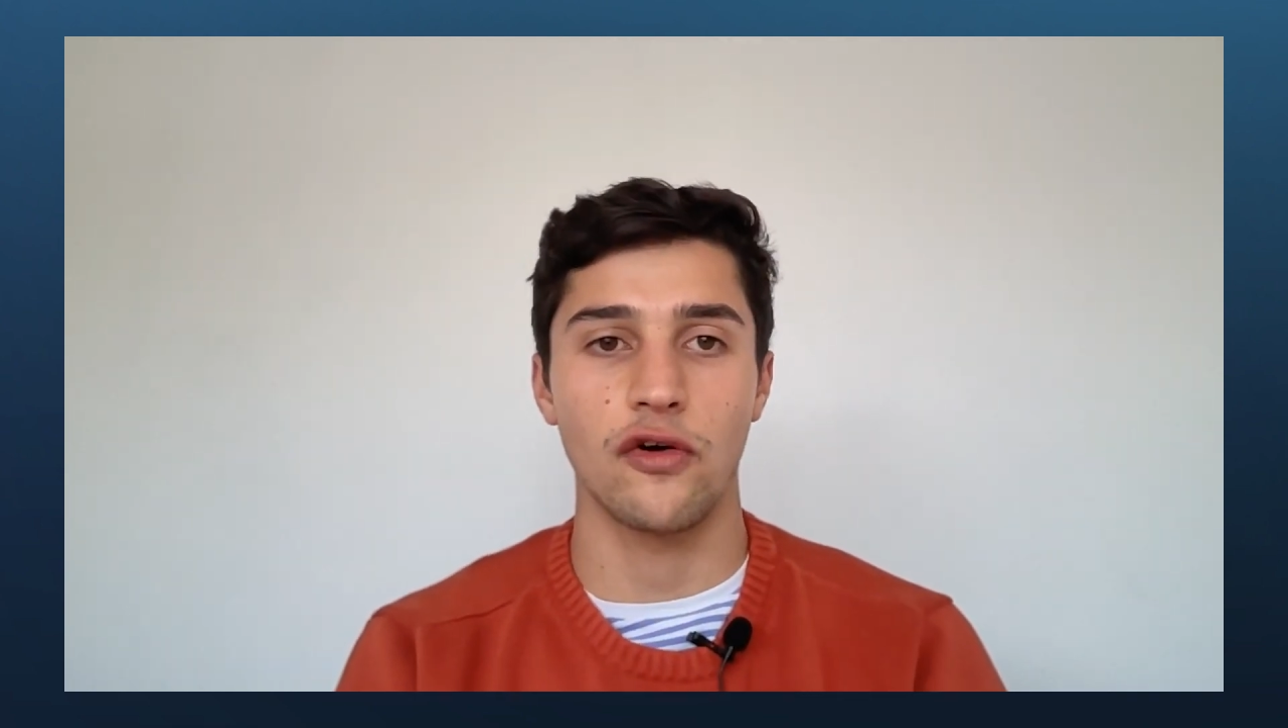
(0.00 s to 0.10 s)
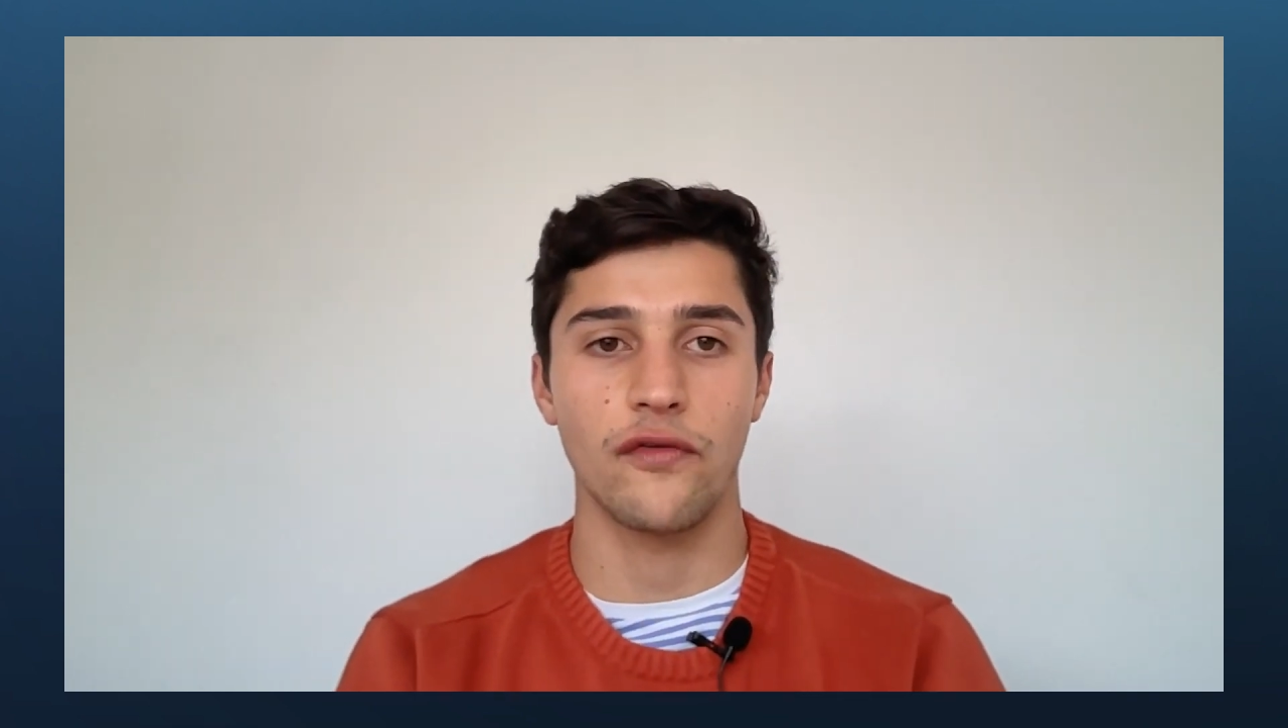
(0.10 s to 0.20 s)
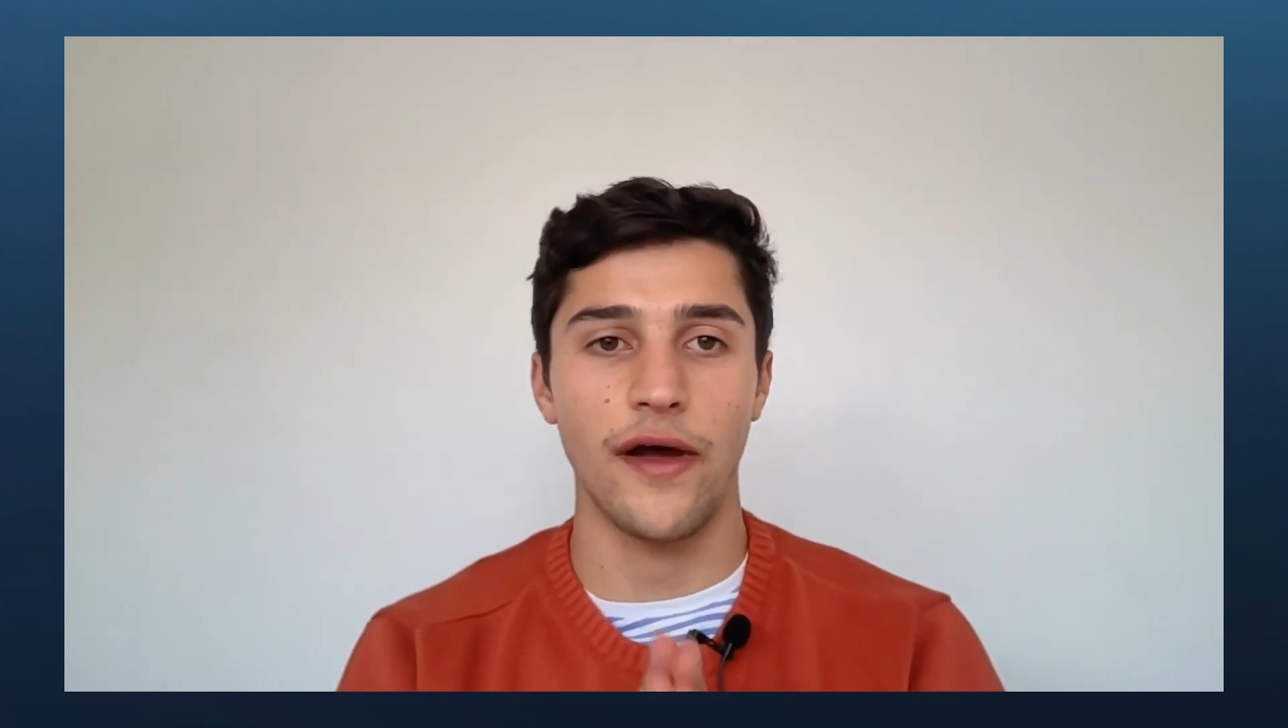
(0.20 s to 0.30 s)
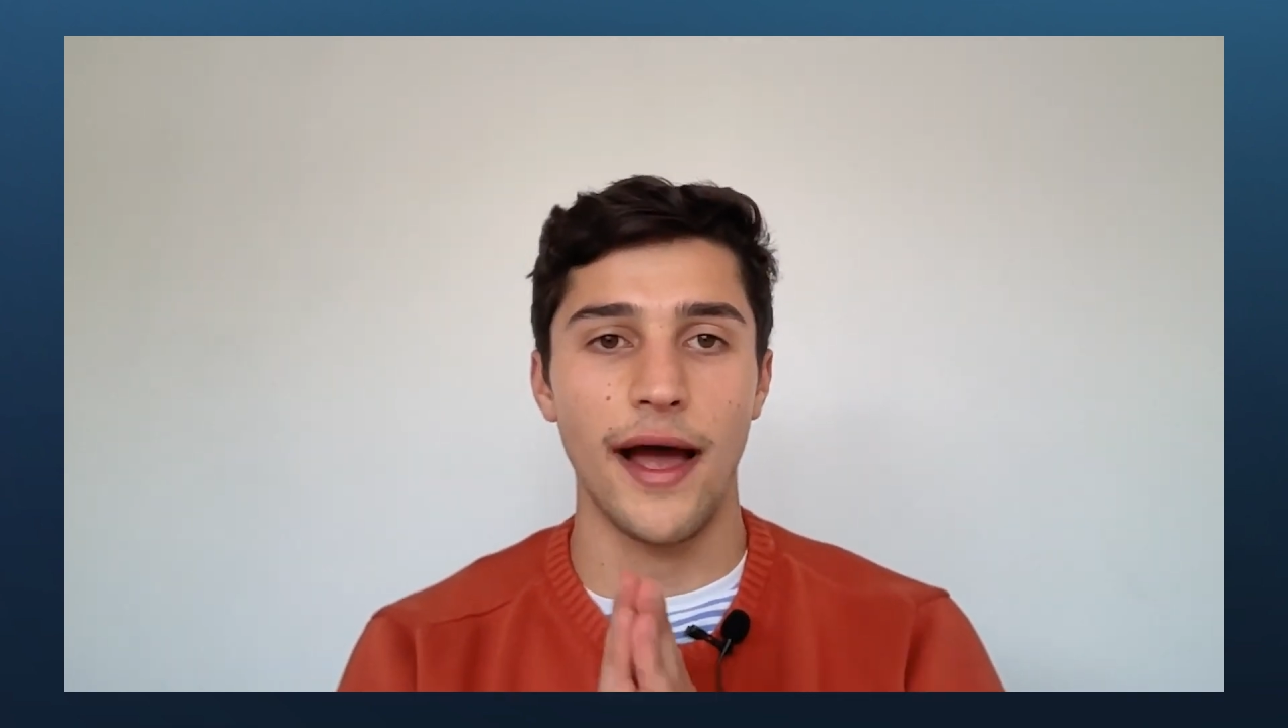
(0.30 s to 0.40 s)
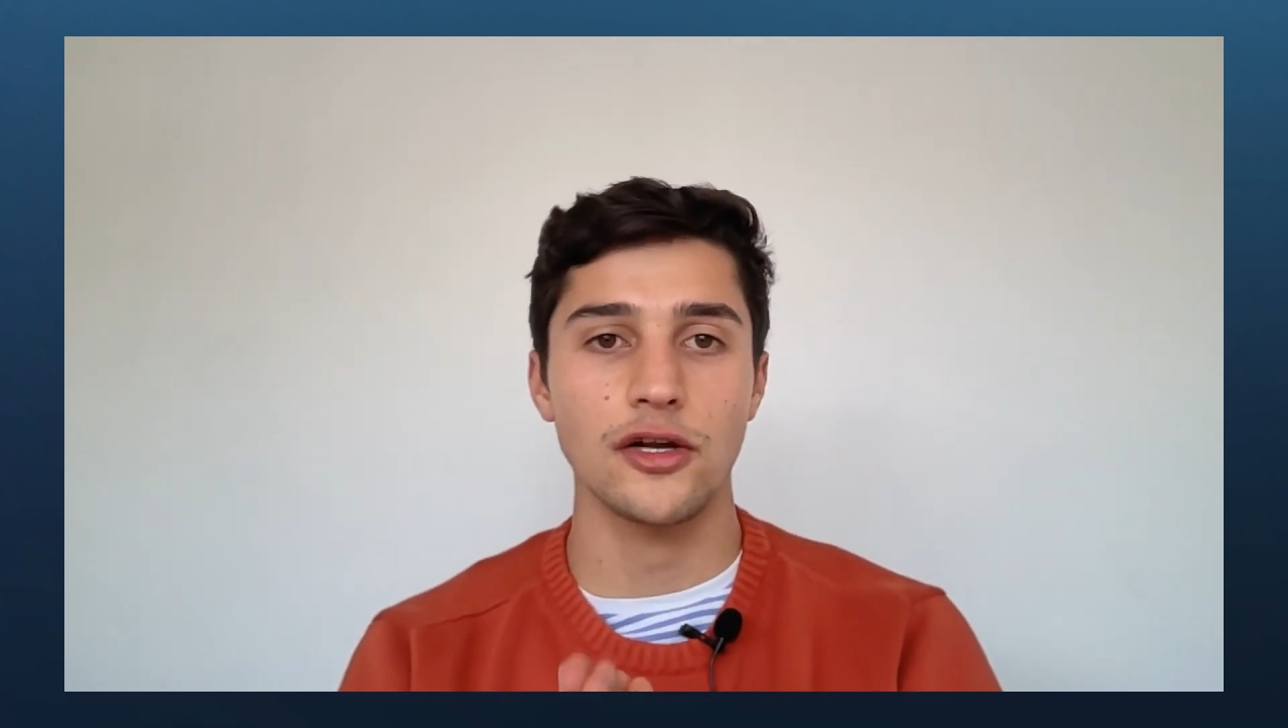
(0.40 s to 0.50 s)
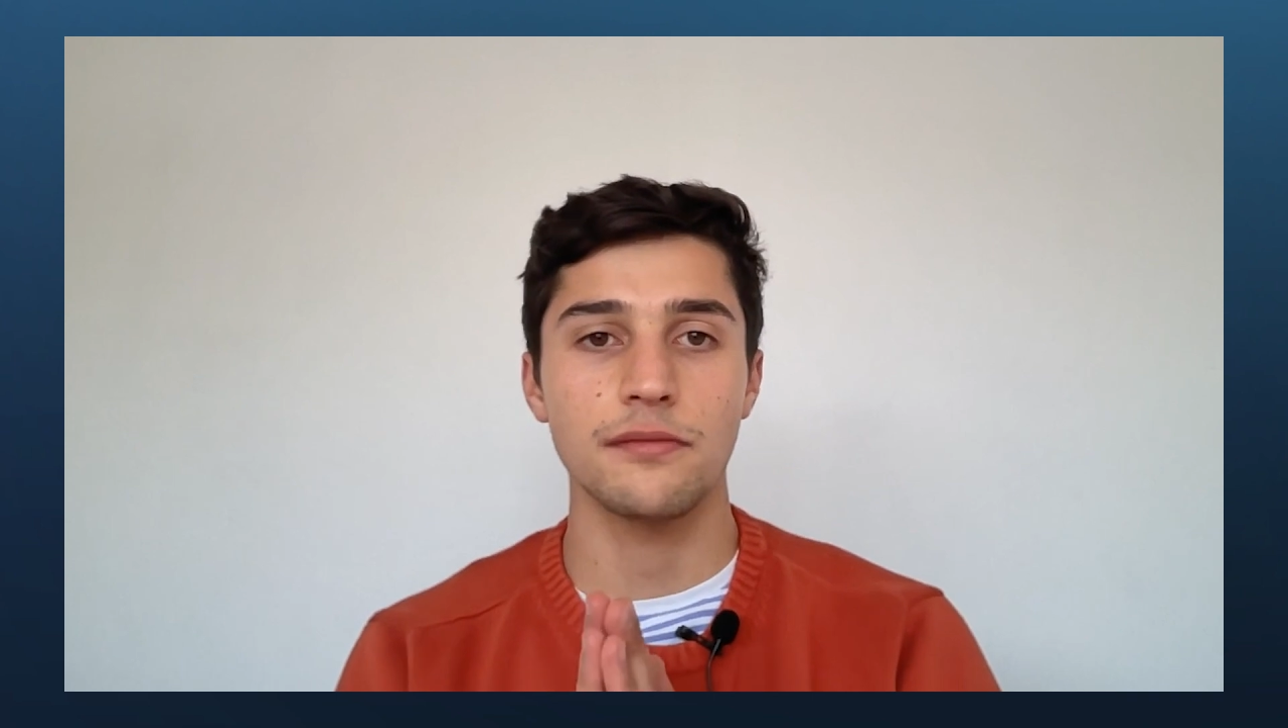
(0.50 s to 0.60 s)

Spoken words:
of how to